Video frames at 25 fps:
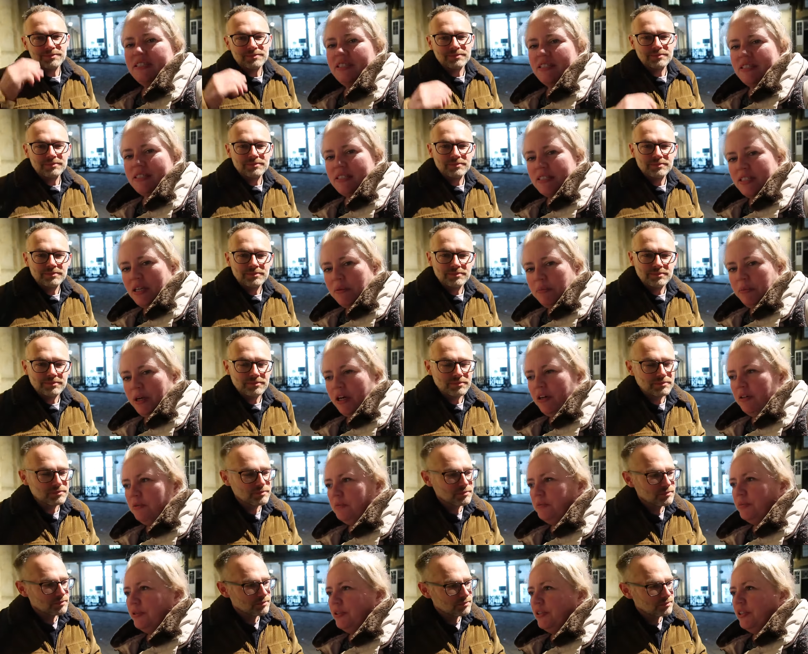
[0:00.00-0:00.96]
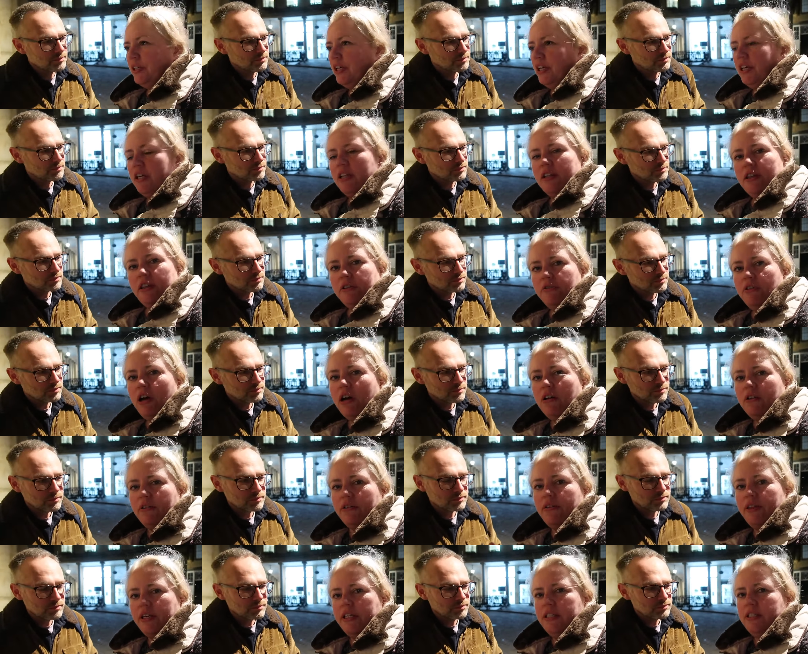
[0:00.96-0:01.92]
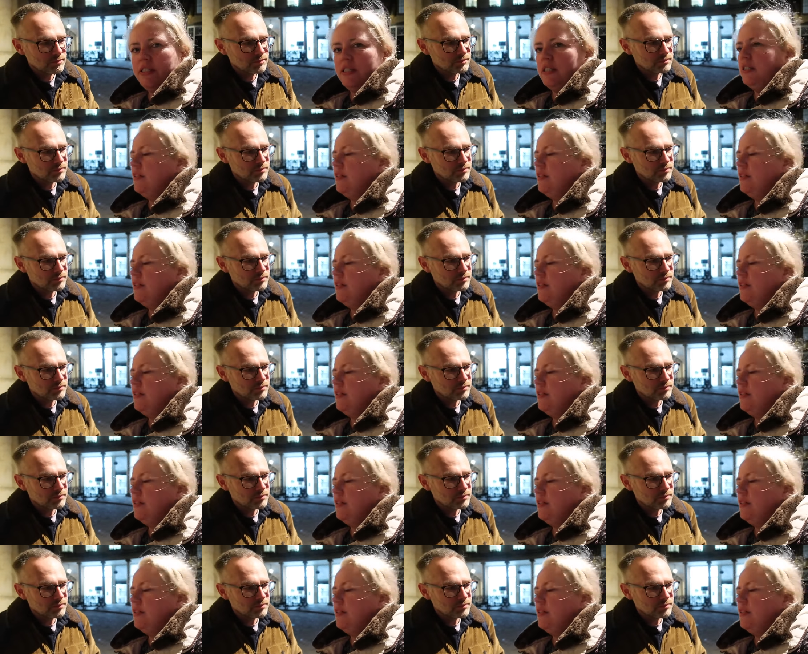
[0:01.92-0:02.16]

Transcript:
Speaker 1: To sum up, there are things